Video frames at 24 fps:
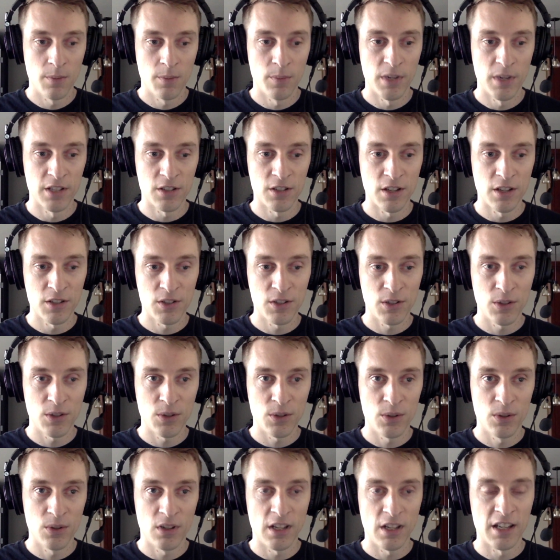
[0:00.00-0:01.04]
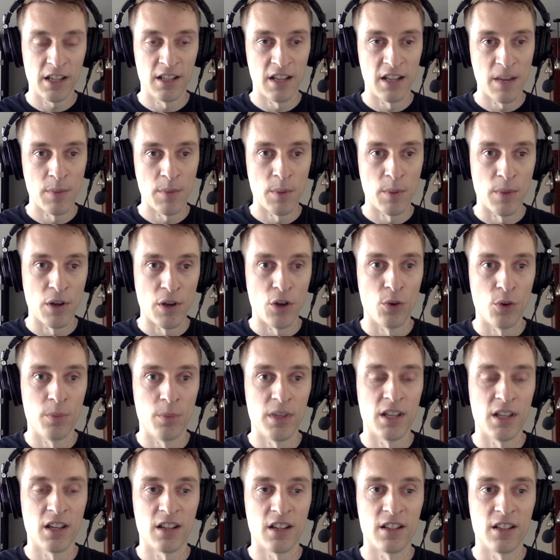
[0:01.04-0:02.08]
But it's also like an M M O
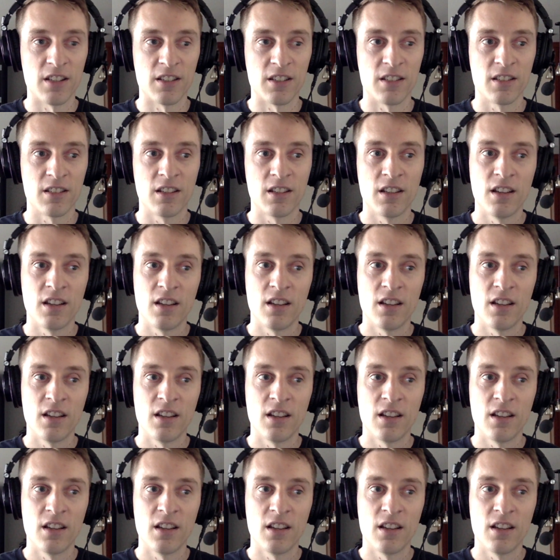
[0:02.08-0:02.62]
because